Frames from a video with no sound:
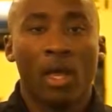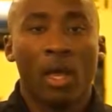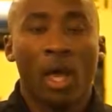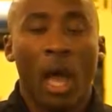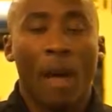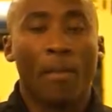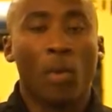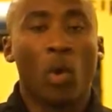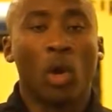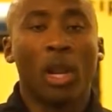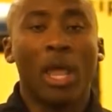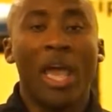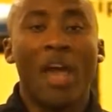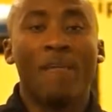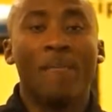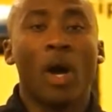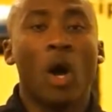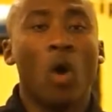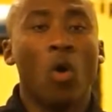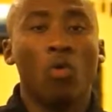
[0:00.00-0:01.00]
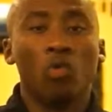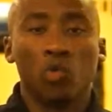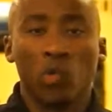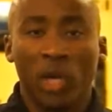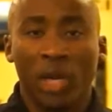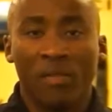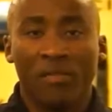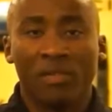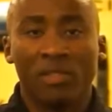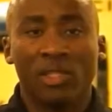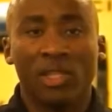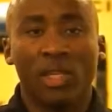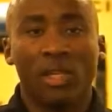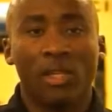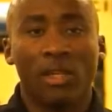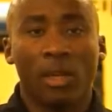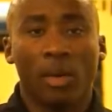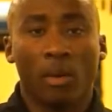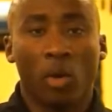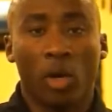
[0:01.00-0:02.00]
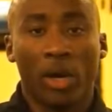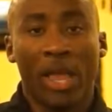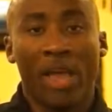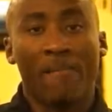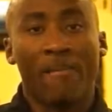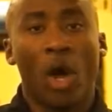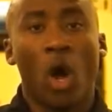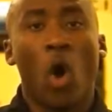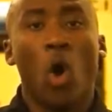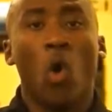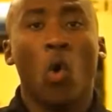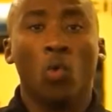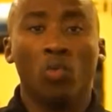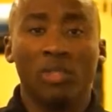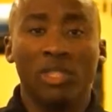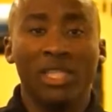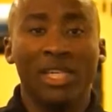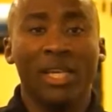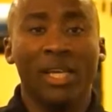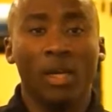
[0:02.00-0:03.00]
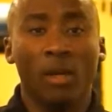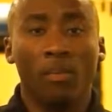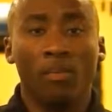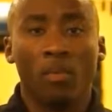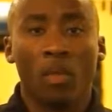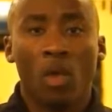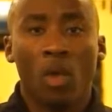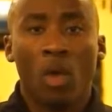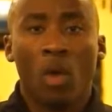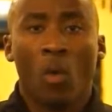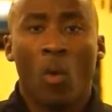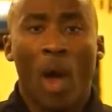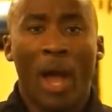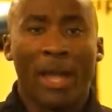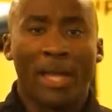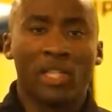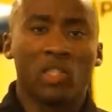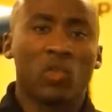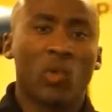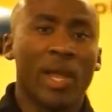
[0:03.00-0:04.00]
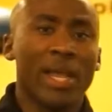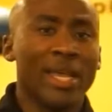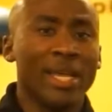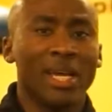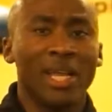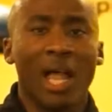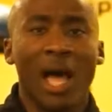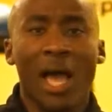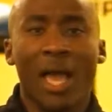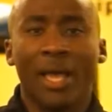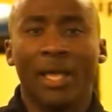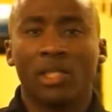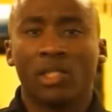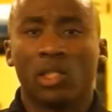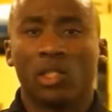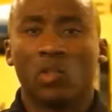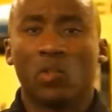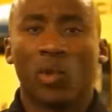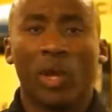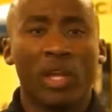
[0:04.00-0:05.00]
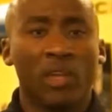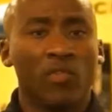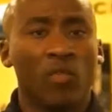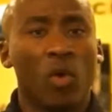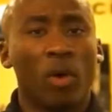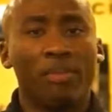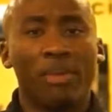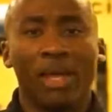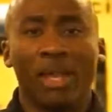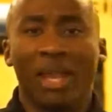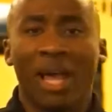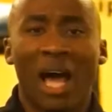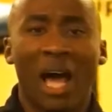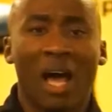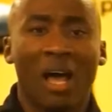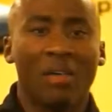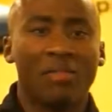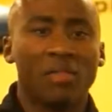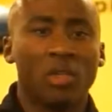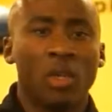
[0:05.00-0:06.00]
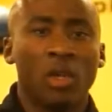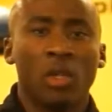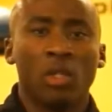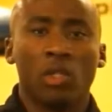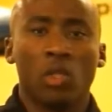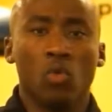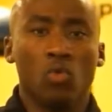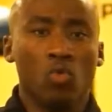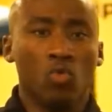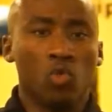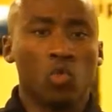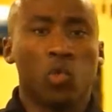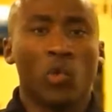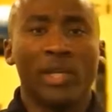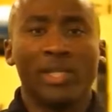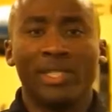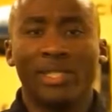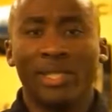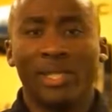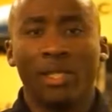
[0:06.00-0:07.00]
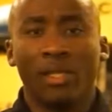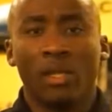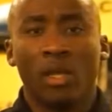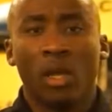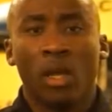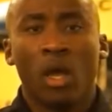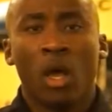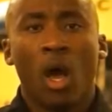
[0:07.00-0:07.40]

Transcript: I'm going to have my own training facility. I'm going to have my own gym where I can train clients, transform their lives, do nutrition,